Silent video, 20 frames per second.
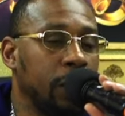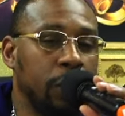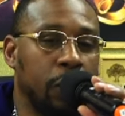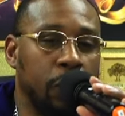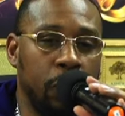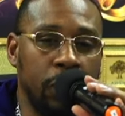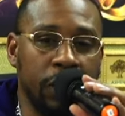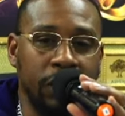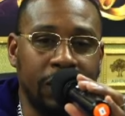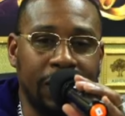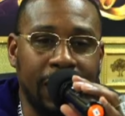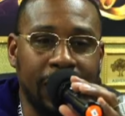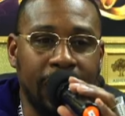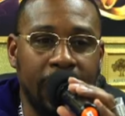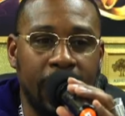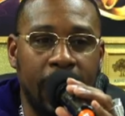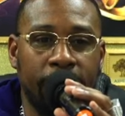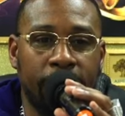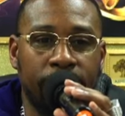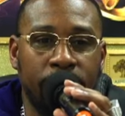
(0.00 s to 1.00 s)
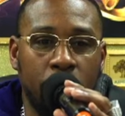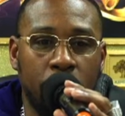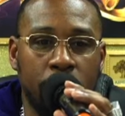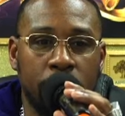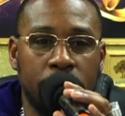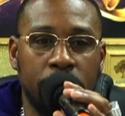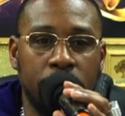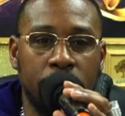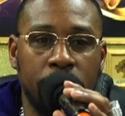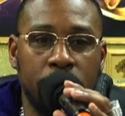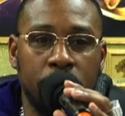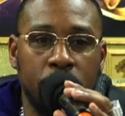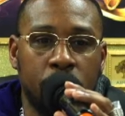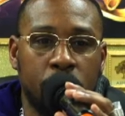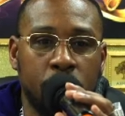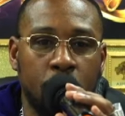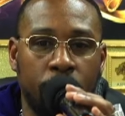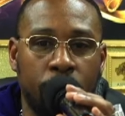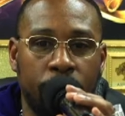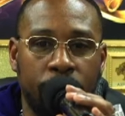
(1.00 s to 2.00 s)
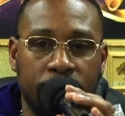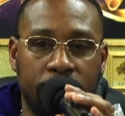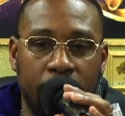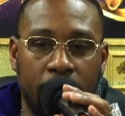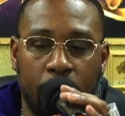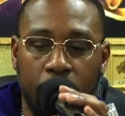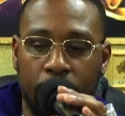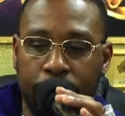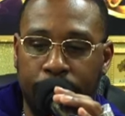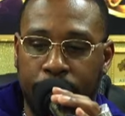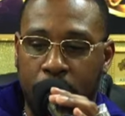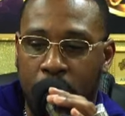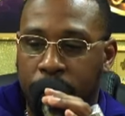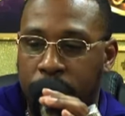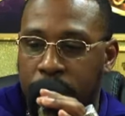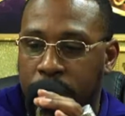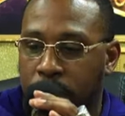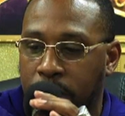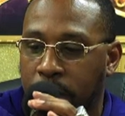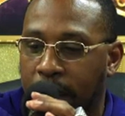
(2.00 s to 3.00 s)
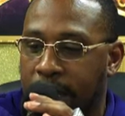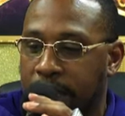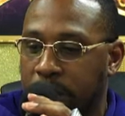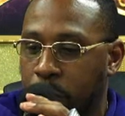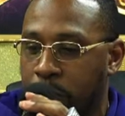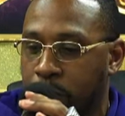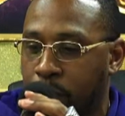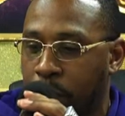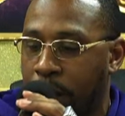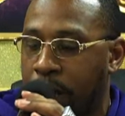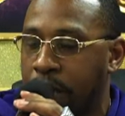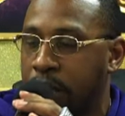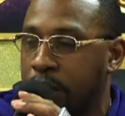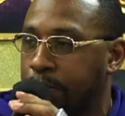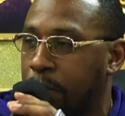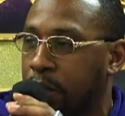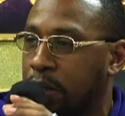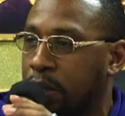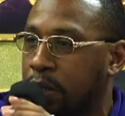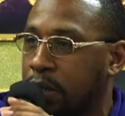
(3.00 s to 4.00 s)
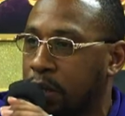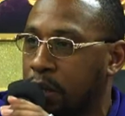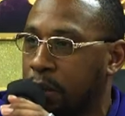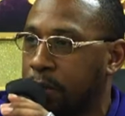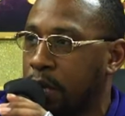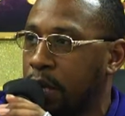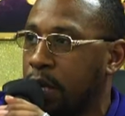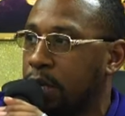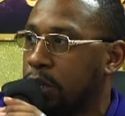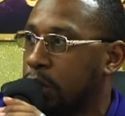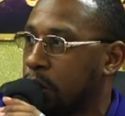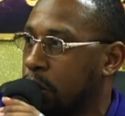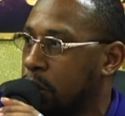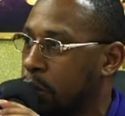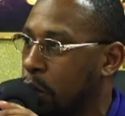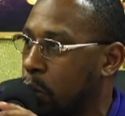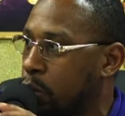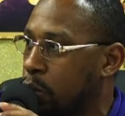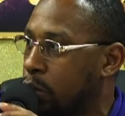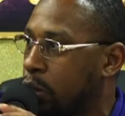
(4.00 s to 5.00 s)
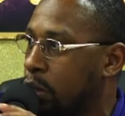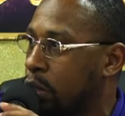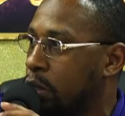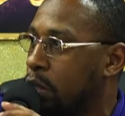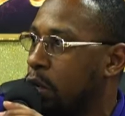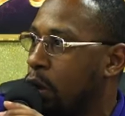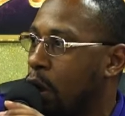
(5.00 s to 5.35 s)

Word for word: The one thing that I've noticed in this troop is that when brothers, as we raise brothers up to soldier,